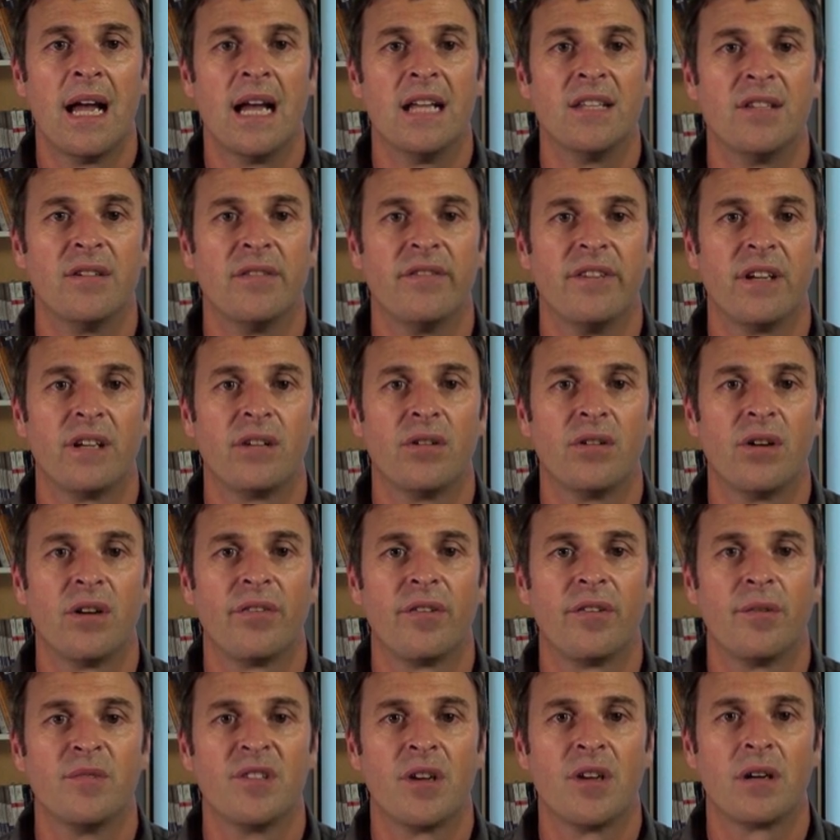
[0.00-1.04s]
and the vector
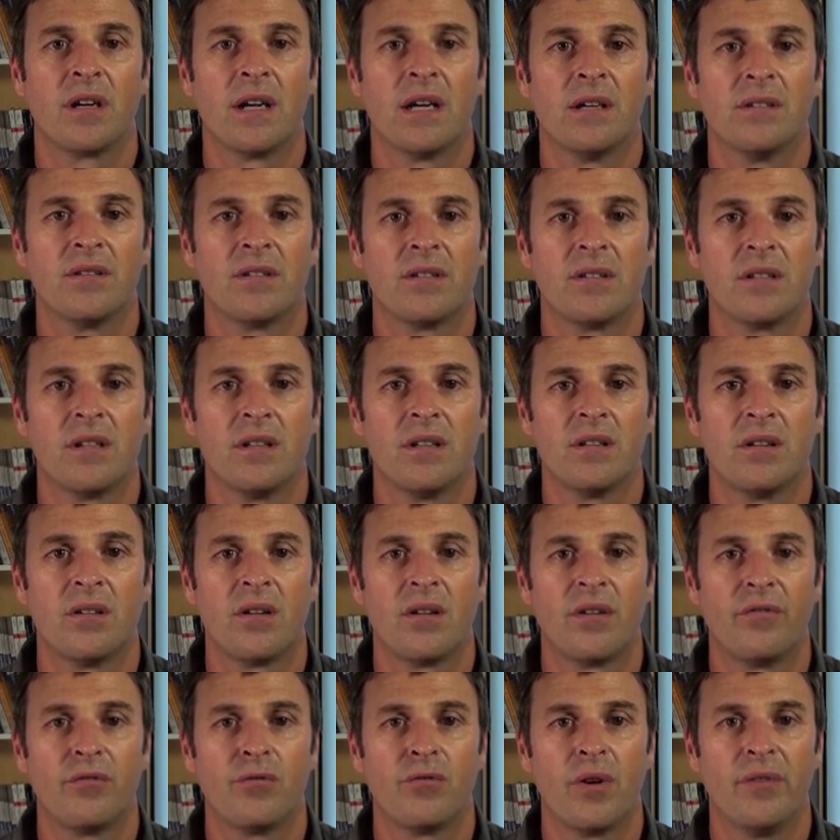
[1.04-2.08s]
from the cloud's
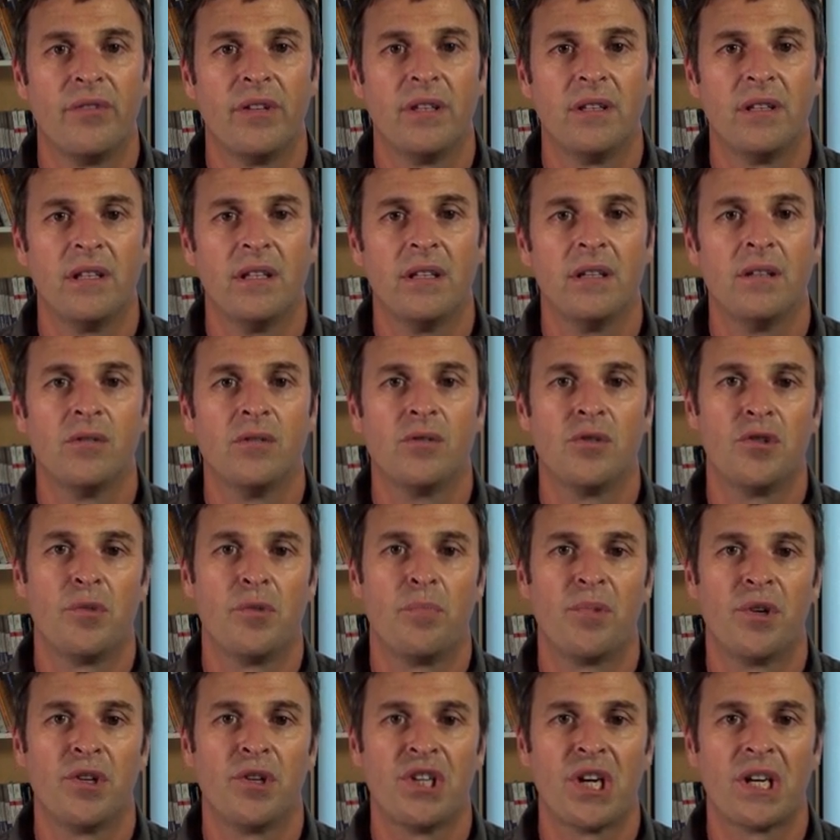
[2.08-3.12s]
center of gravity to the
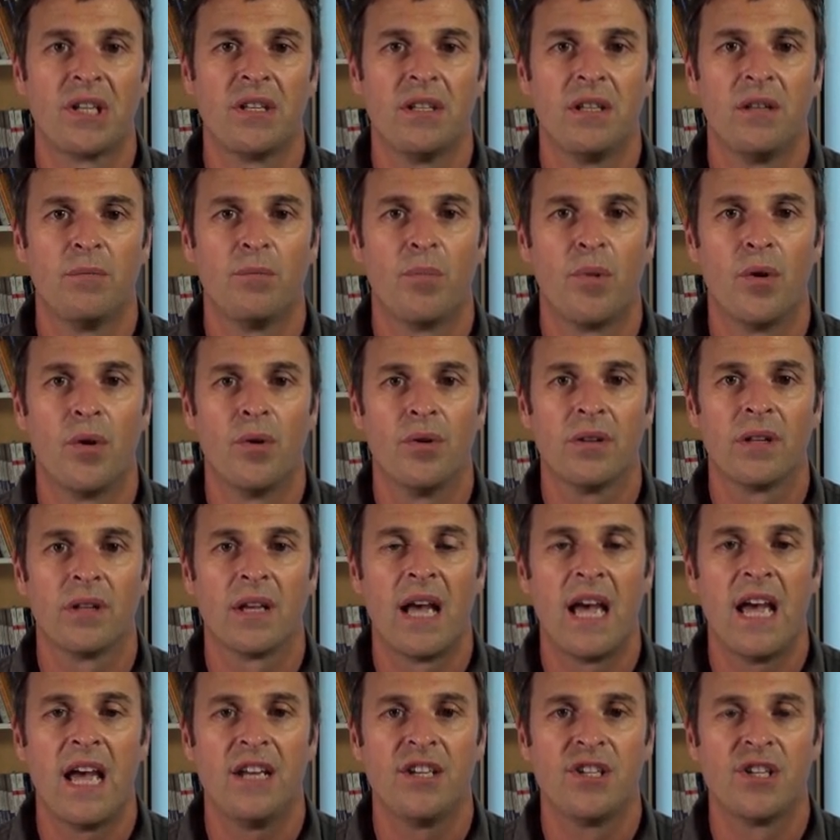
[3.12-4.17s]
projected point
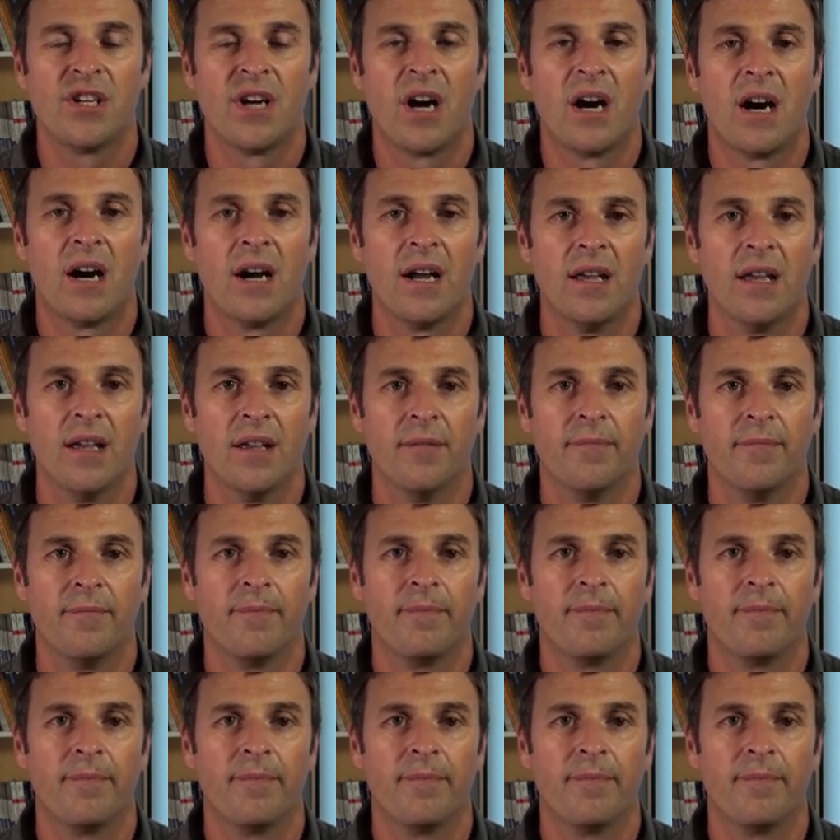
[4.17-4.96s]
HI.